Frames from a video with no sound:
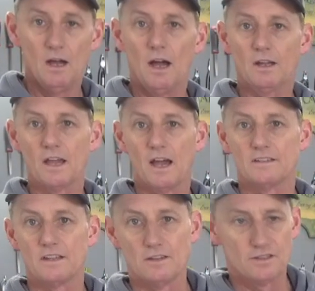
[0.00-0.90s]
Okay,
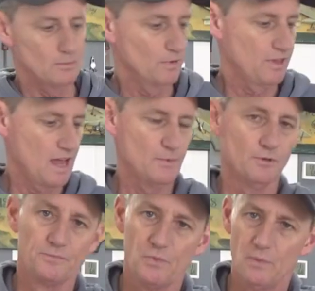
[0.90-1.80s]
so Sopwith Camel,
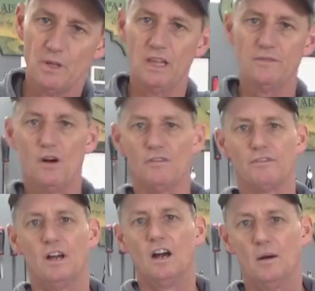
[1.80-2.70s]
where we leave
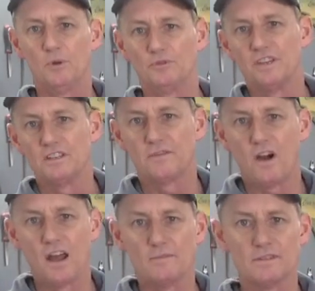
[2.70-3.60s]
off. I built these
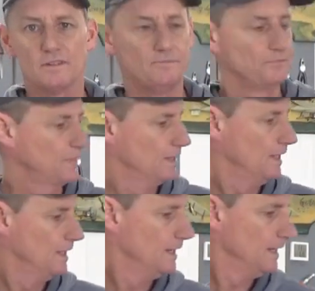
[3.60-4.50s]
frames.
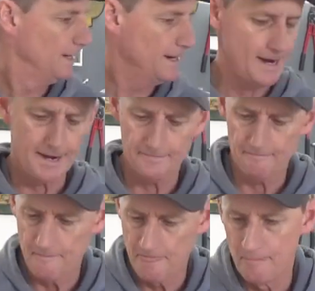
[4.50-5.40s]
A um,
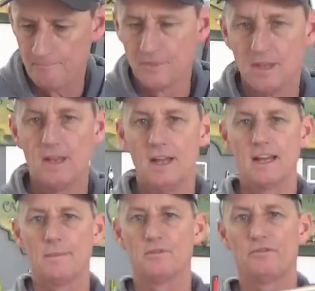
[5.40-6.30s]

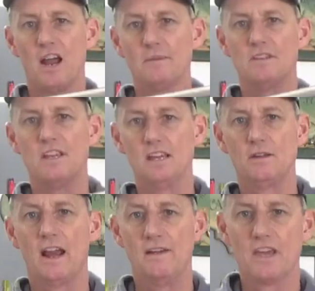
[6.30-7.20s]
couple of frames here, you're
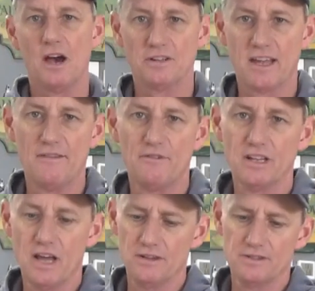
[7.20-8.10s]
going to have a go at
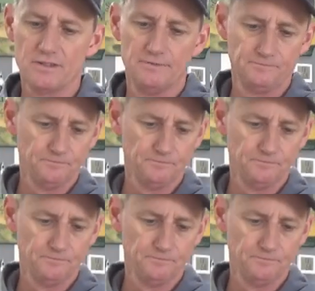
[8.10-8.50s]
covering those.